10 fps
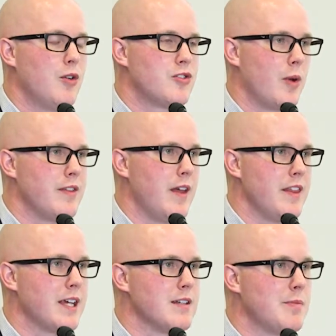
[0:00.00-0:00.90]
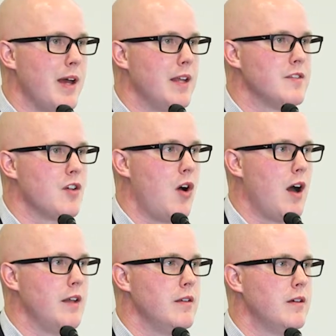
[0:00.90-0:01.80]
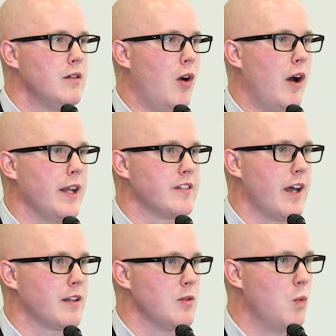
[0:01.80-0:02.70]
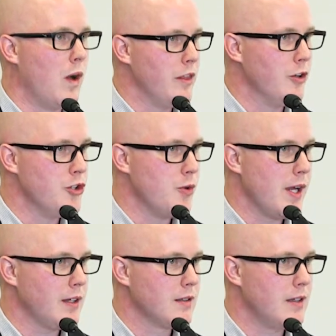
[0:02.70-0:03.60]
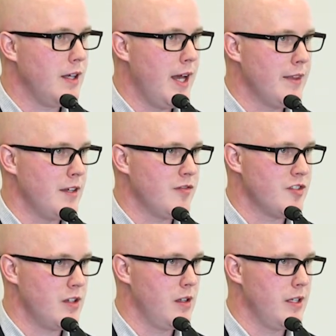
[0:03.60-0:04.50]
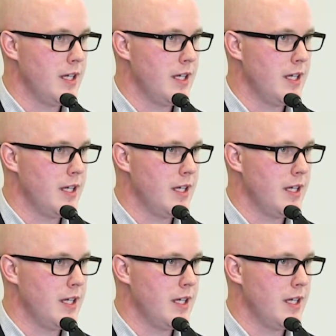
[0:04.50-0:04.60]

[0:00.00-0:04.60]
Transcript: So I think it depends on exactly what they're doing at that facility.